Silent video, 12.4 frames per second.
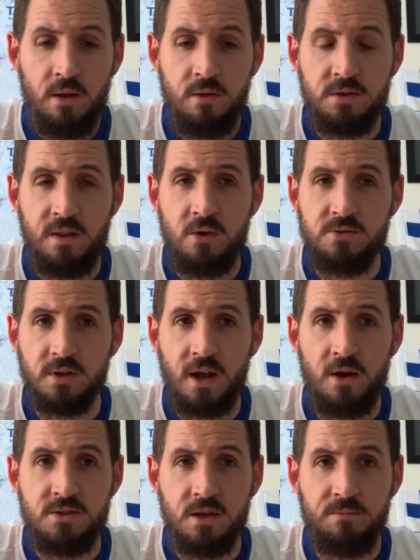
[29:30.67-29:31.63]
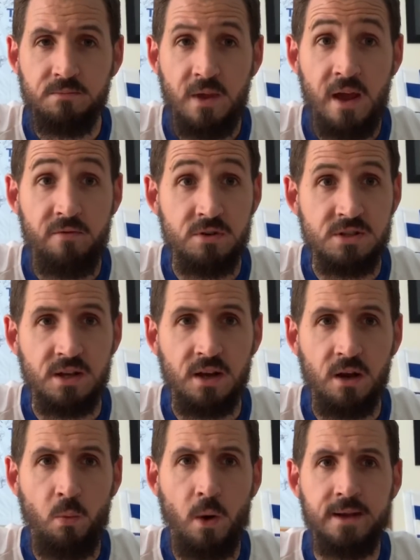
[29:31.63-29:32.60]
So those that go to every
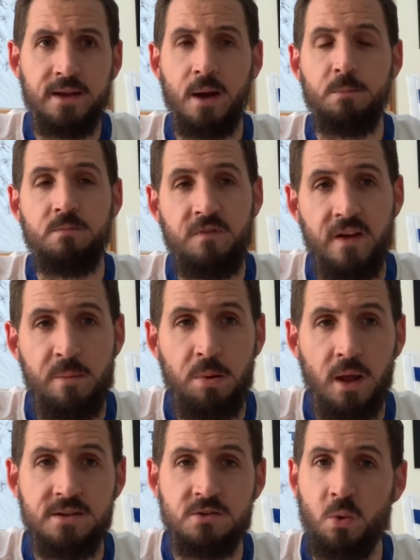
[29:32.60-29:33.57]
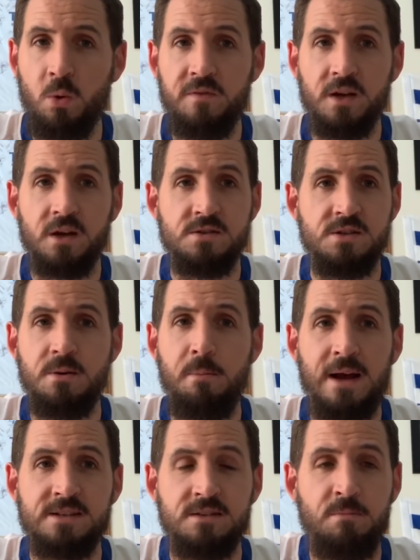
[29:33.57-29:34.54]
single away game, fair play to all of you, because it's a
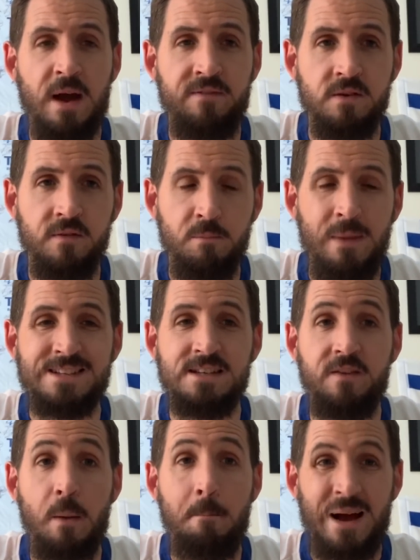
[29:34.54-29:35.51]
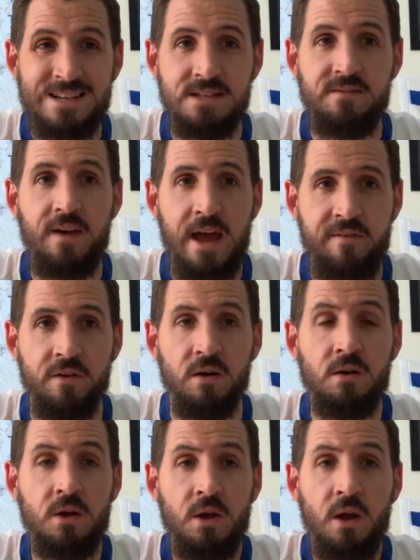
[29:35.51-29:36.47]
massive
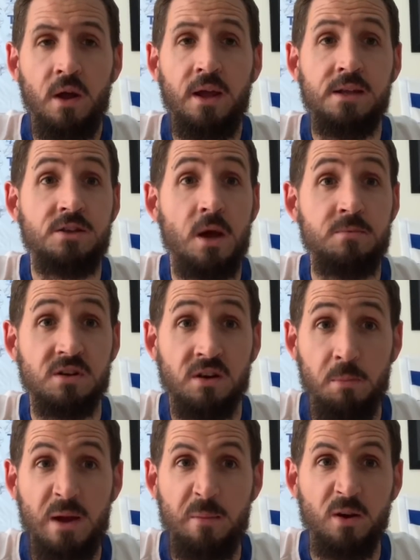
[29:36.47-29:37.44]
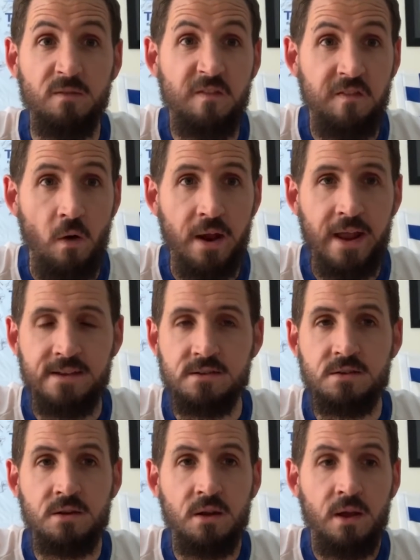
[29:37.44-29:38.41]
effort in terms of commitment,
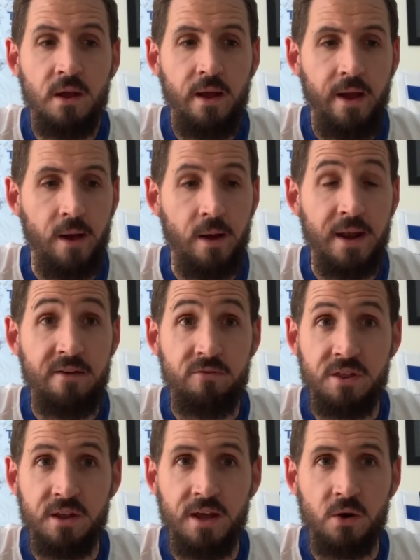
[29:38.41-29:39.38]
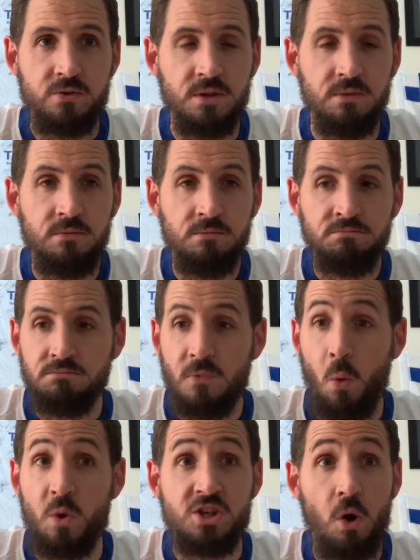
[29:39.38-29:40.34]
finance, and everything else. And
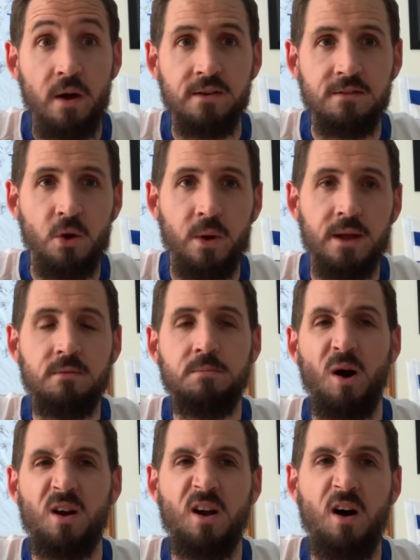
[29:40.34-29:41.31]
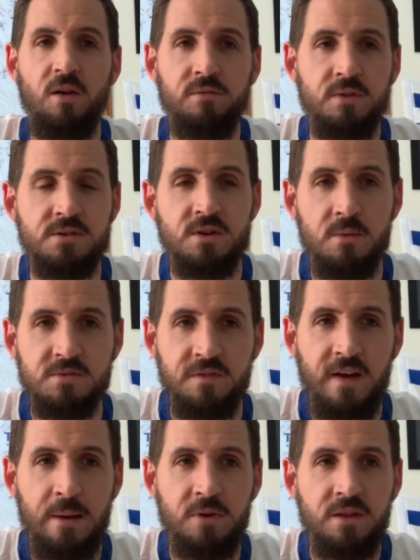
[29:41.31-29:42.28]
I wish I could do it, but I can't in terms of
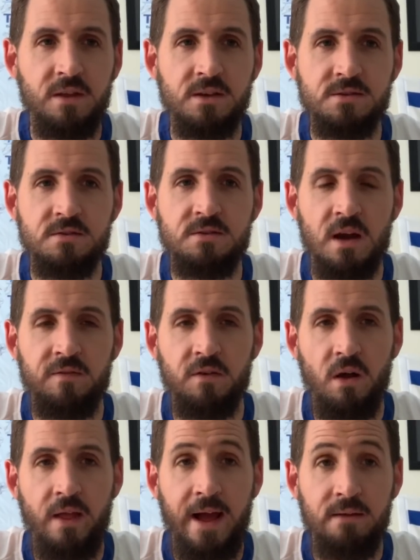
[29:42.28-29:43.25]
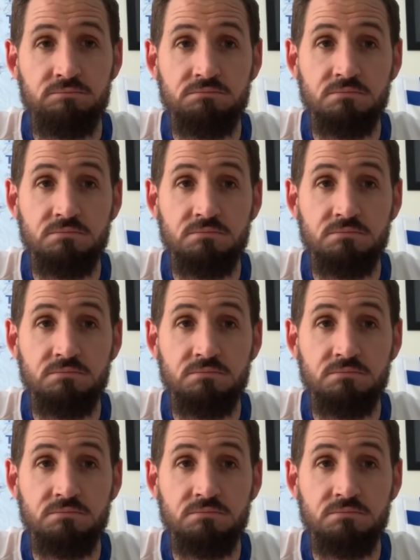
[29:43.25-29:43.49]
family things and stuff like that.